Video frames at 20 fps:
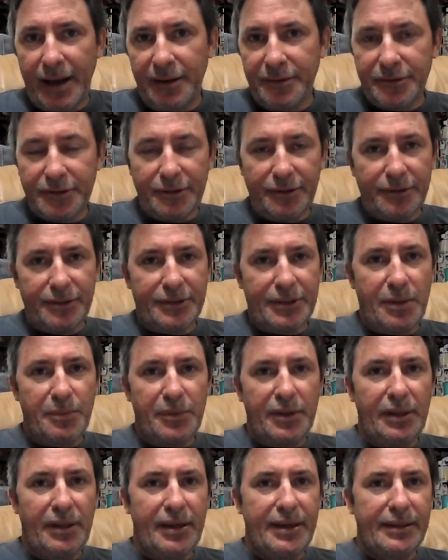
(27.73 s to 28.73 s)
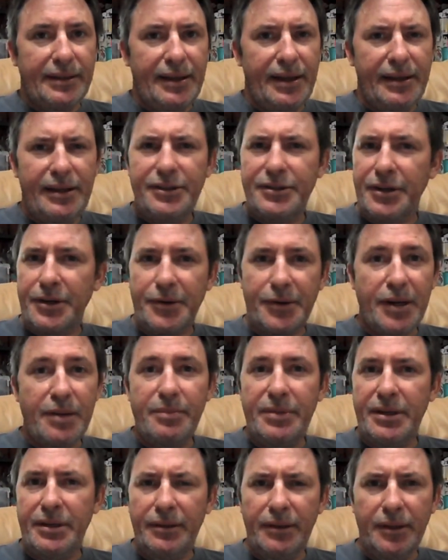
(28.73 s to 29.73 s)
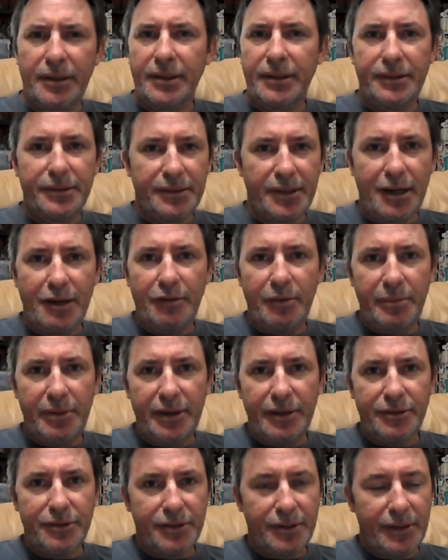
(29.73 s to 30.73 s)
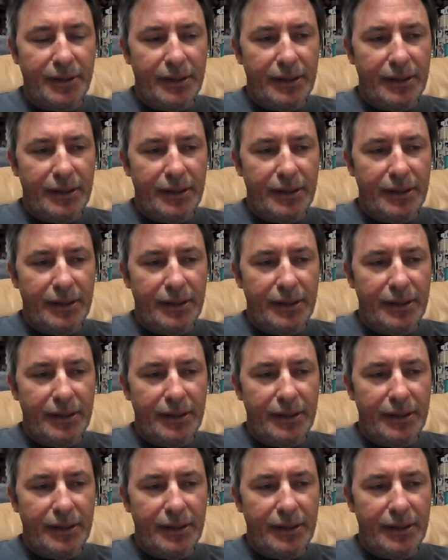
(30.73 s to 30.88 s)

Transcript: Council or something like that. He's a creepy looking son of a bitch.